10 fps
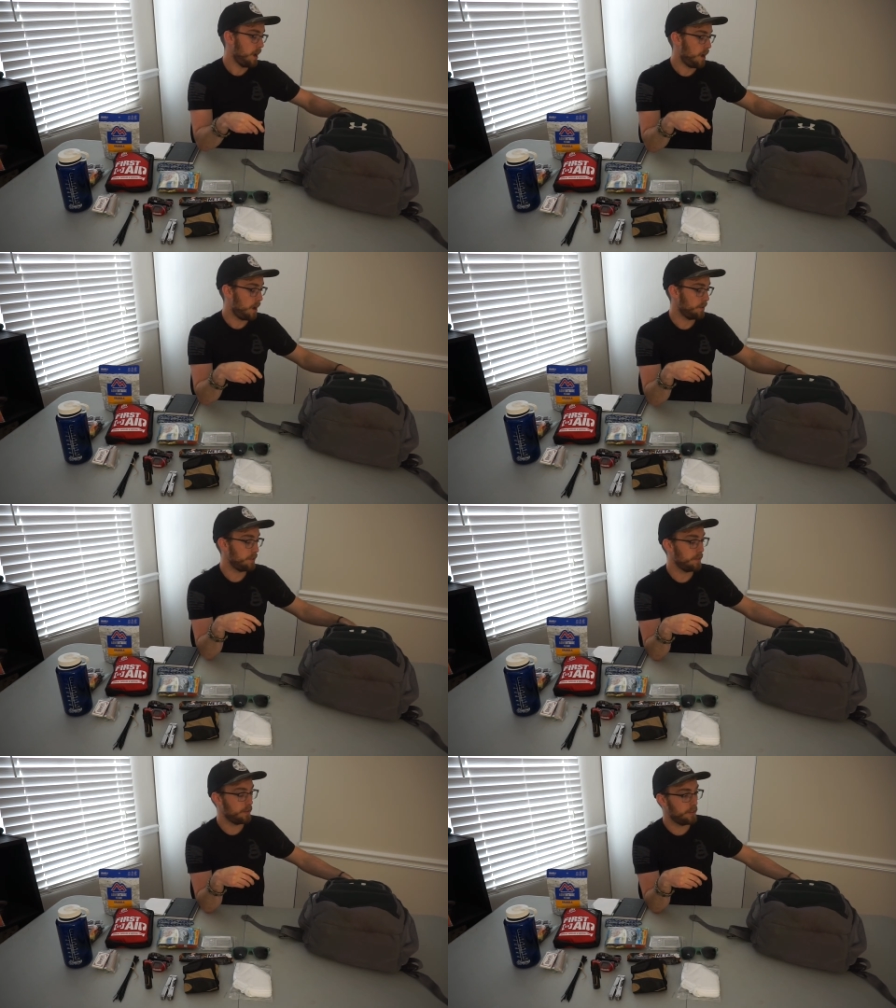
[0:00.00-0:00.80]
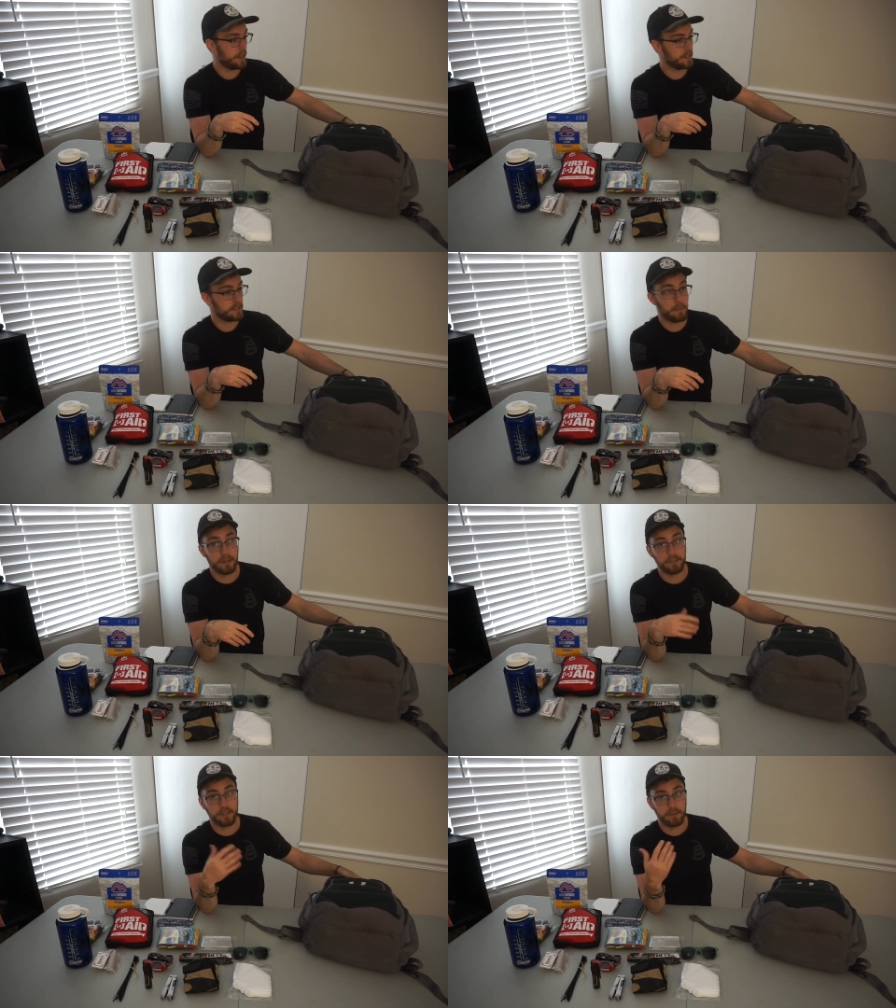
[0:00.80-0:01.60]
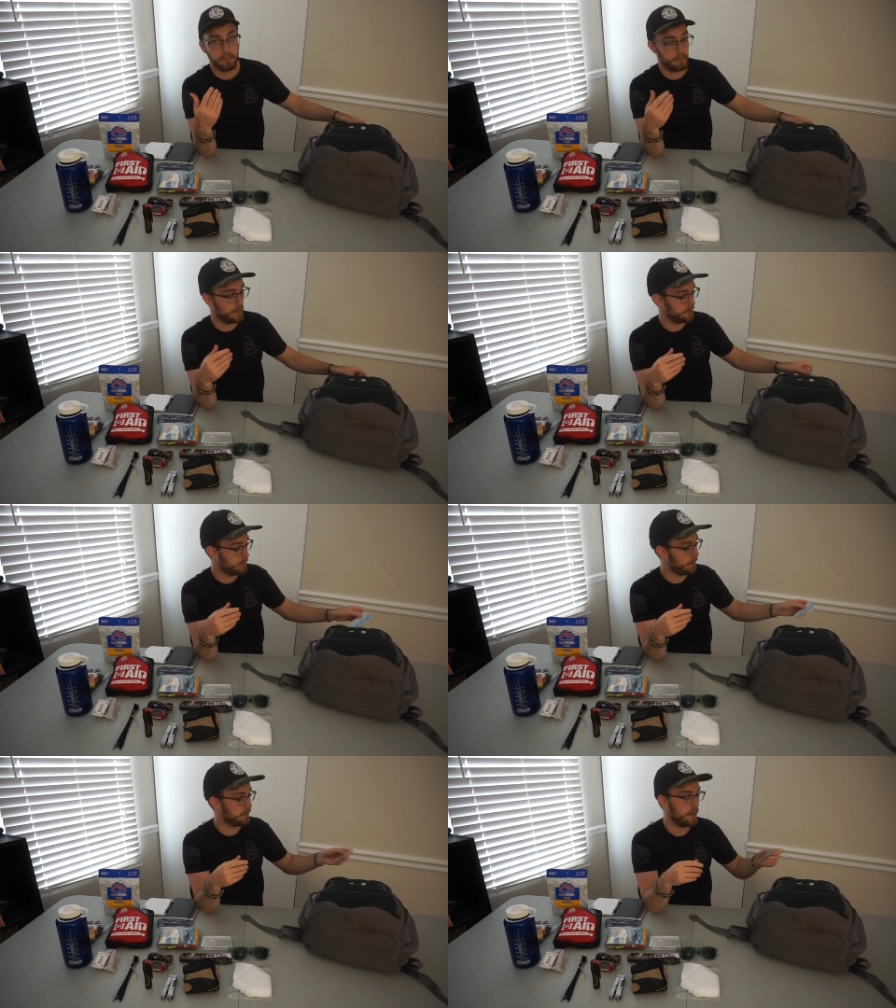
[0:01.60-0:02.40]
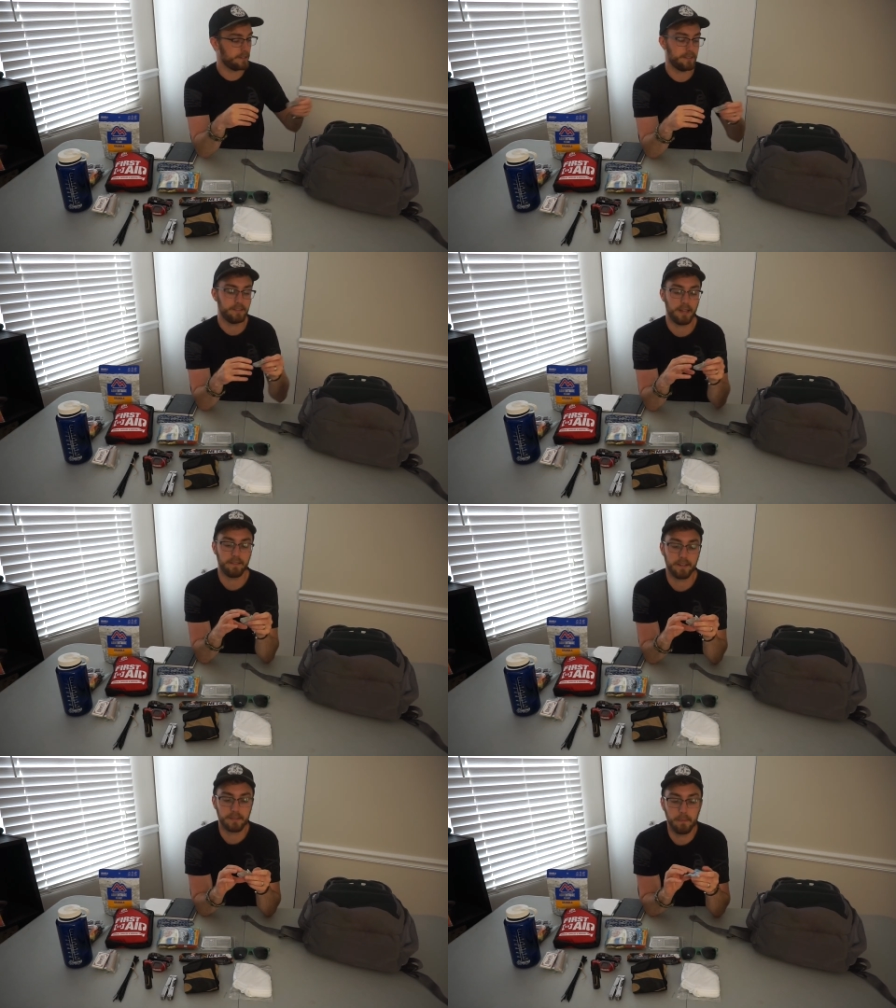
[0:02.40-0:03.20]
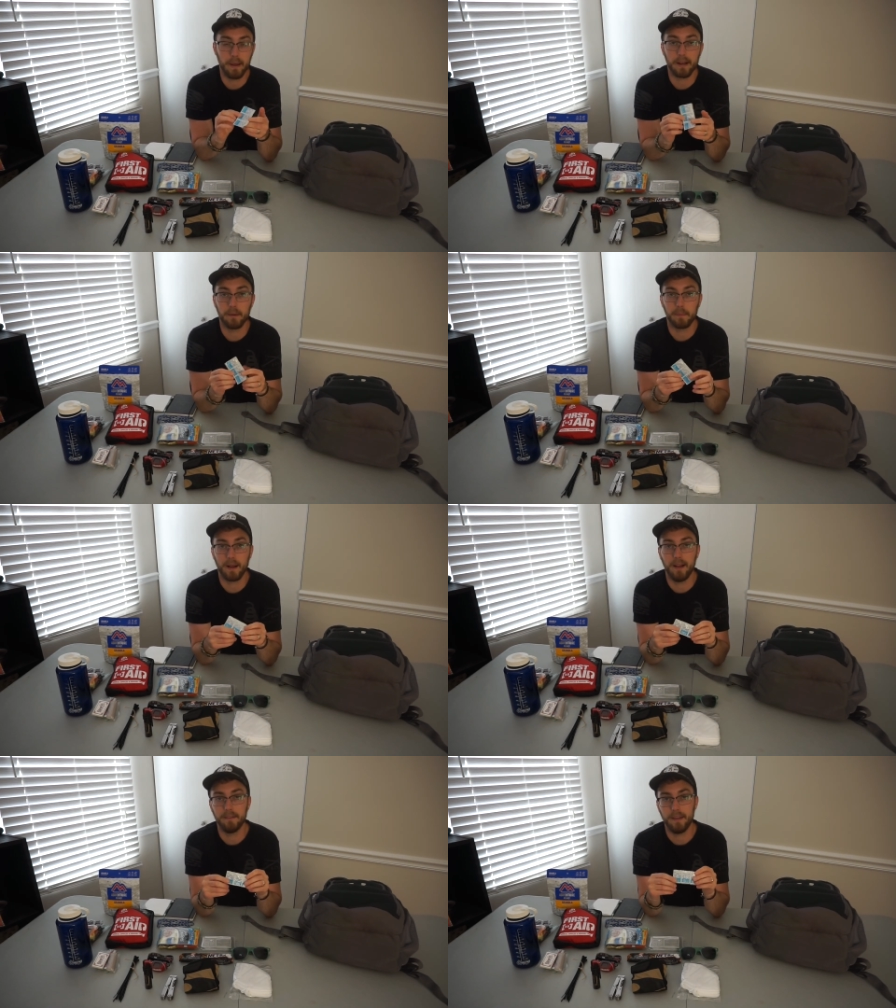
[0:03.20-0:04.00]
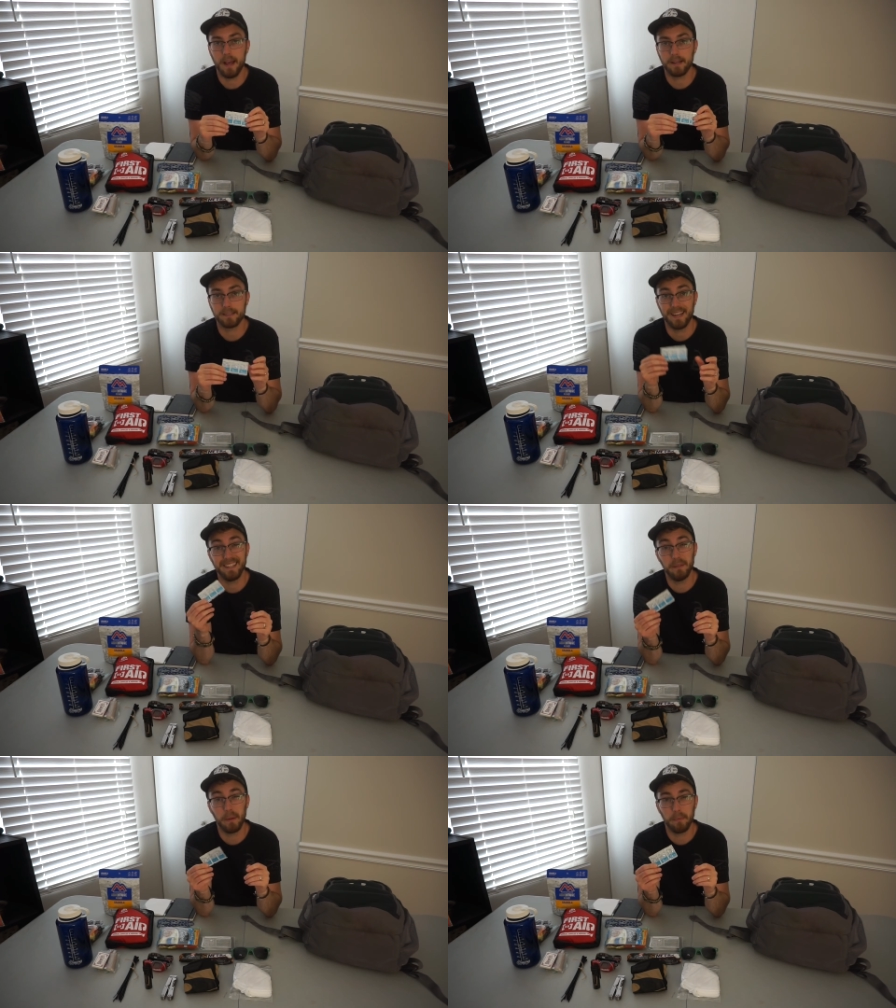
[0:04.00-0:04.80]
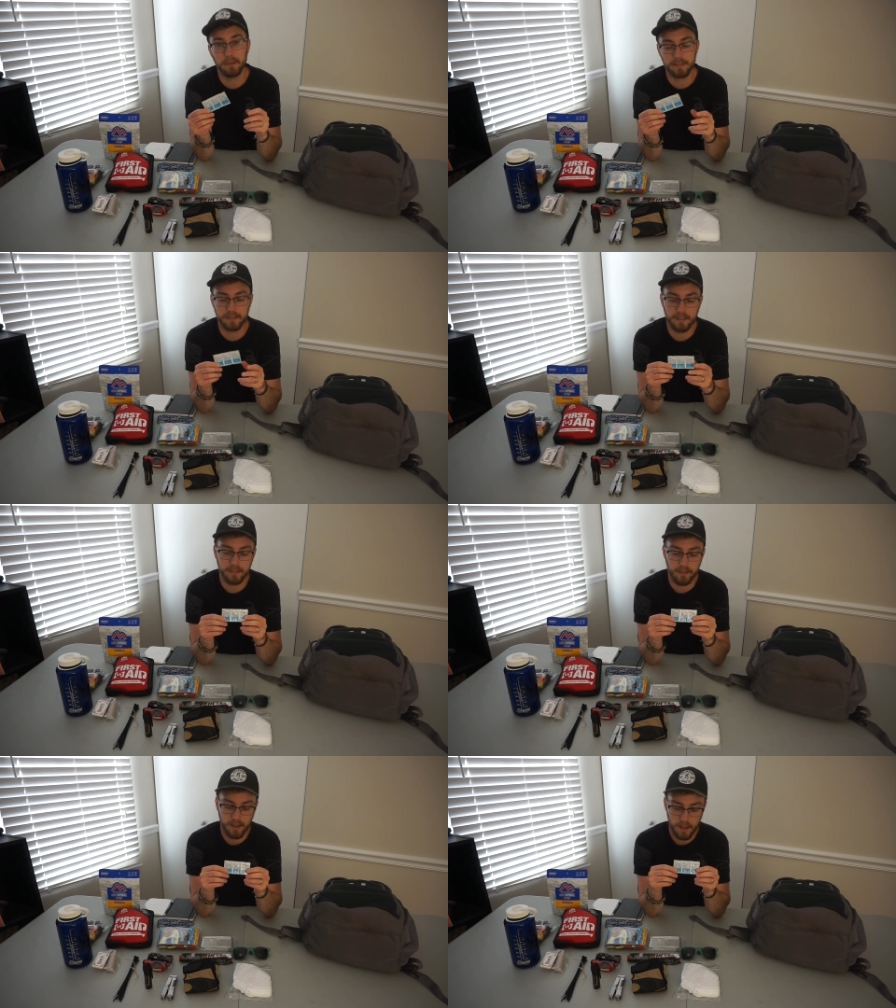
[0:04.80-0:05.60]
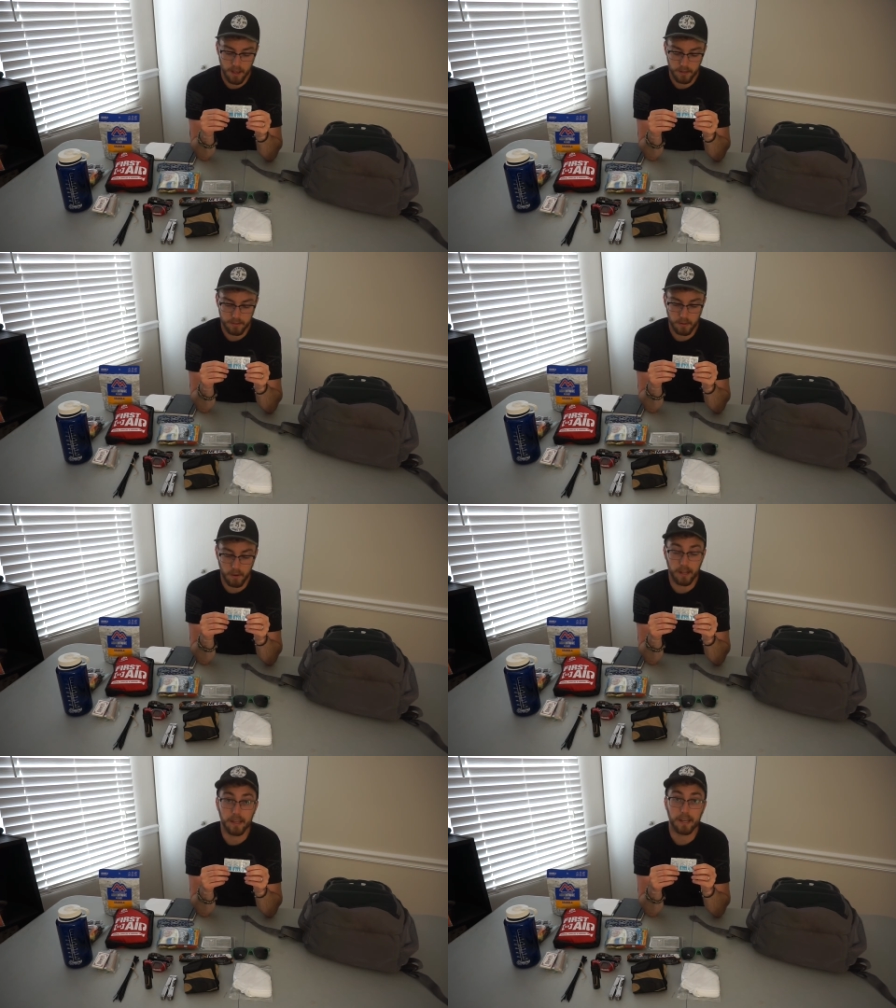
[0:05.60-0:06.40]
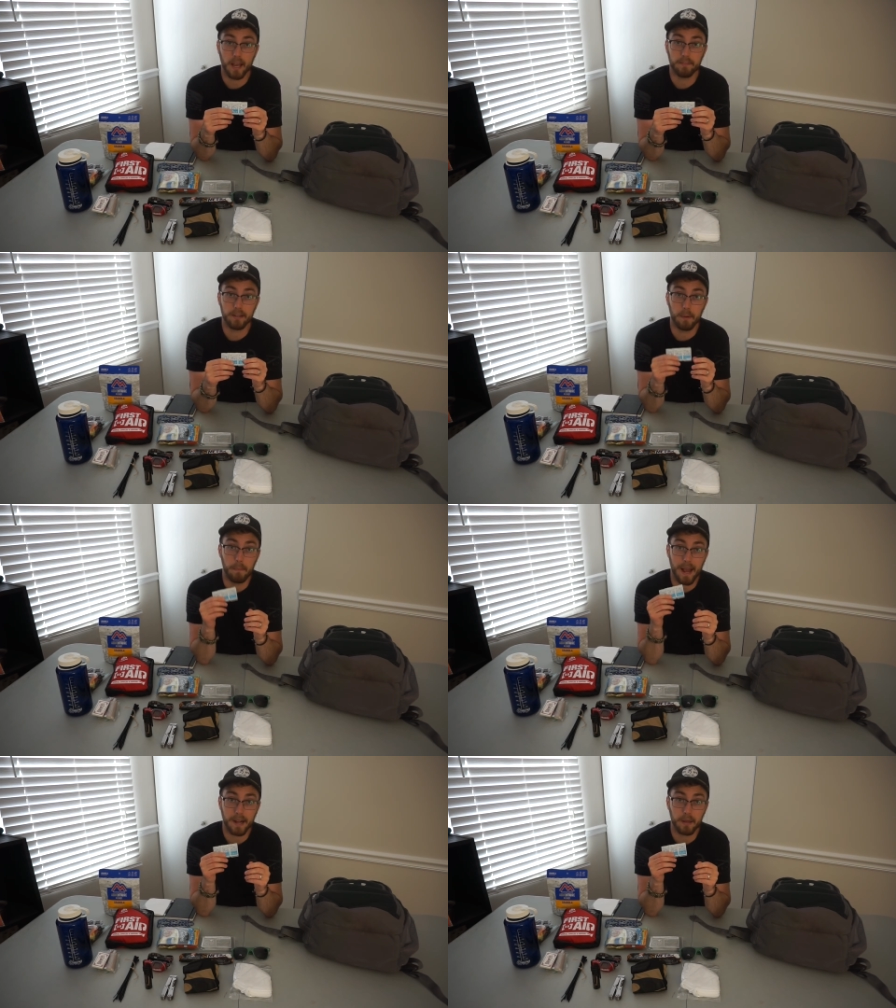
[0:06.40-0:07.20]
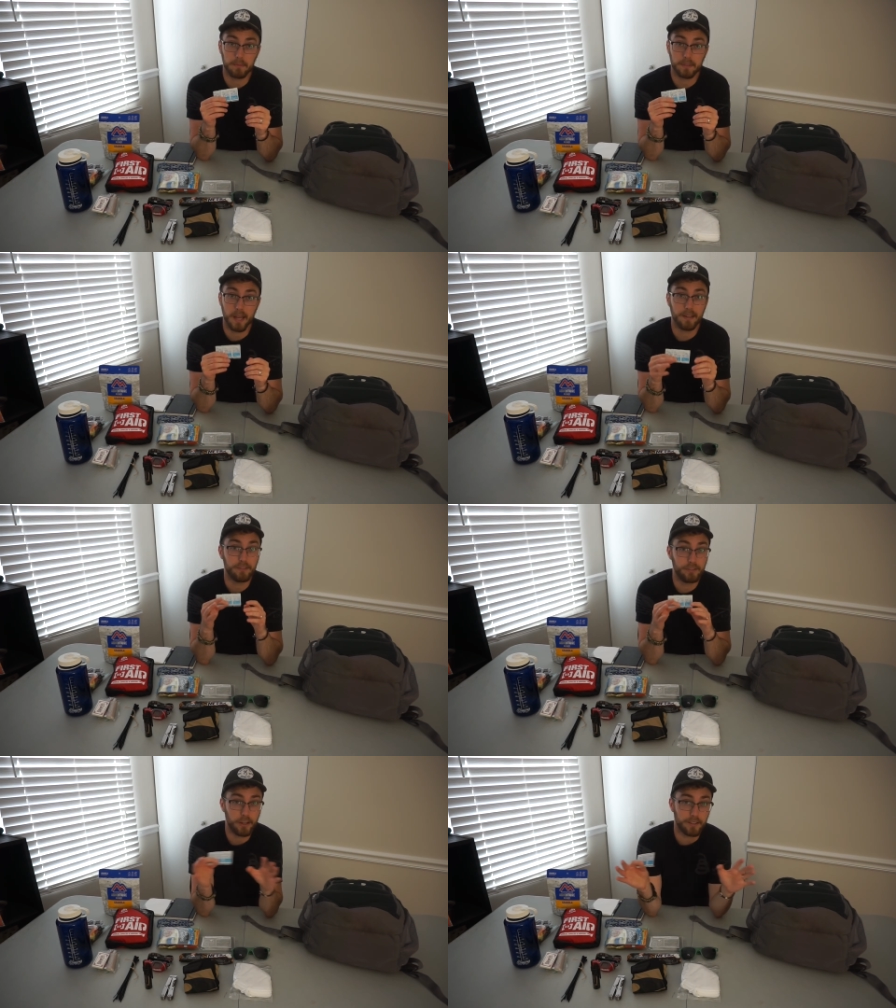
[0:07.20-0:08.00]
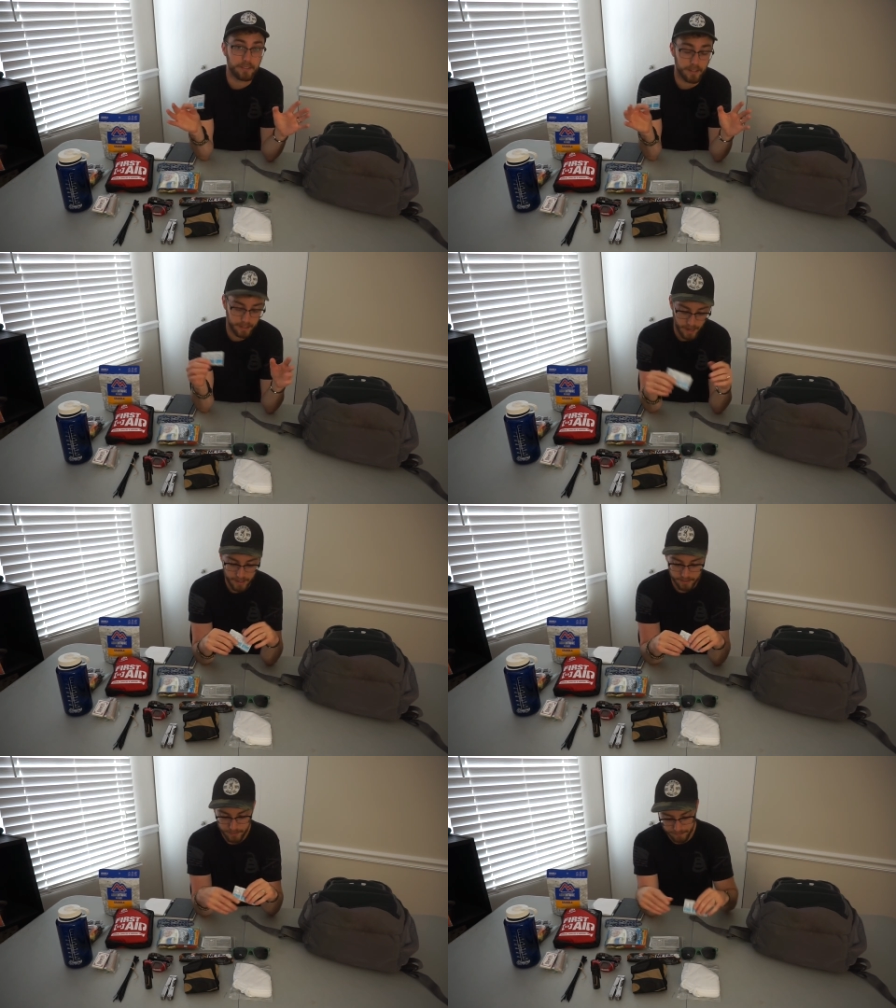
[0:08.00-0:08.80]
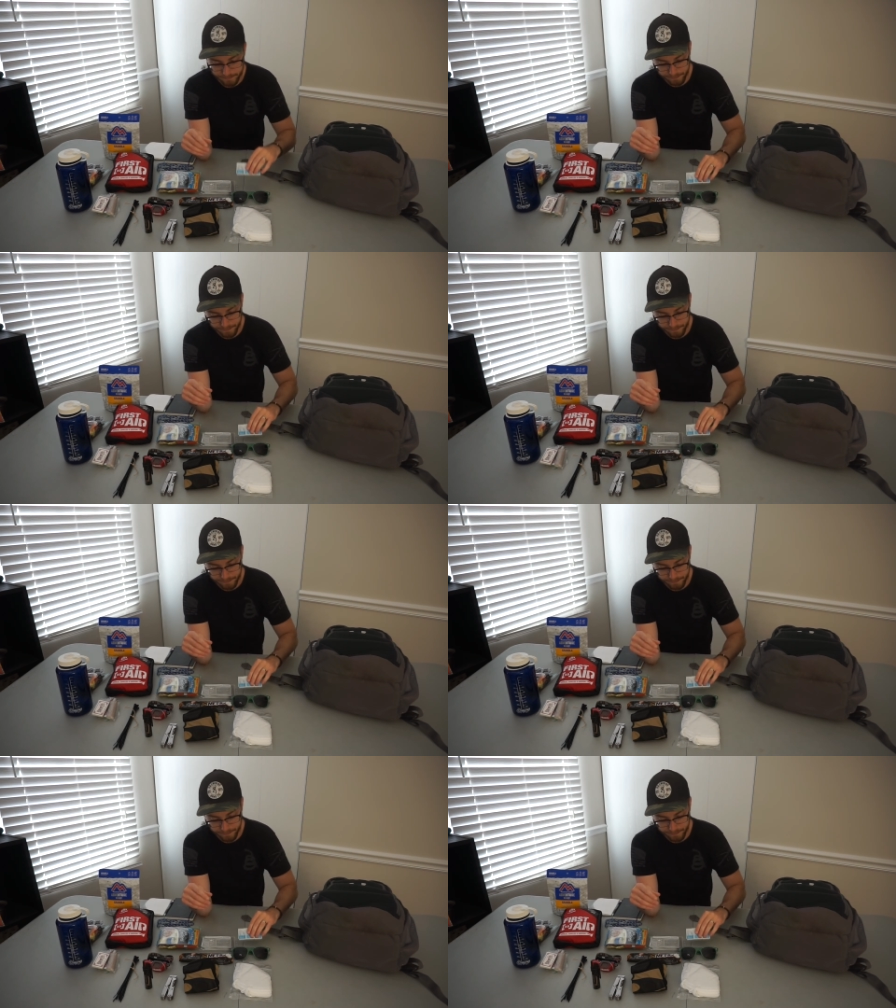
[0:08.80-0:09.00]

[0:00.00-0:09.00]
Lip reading: The other thing, as I mentioned, because I wear glasses, I've got some backup contacts. I need to be able to see, so I like having a backup set just in case.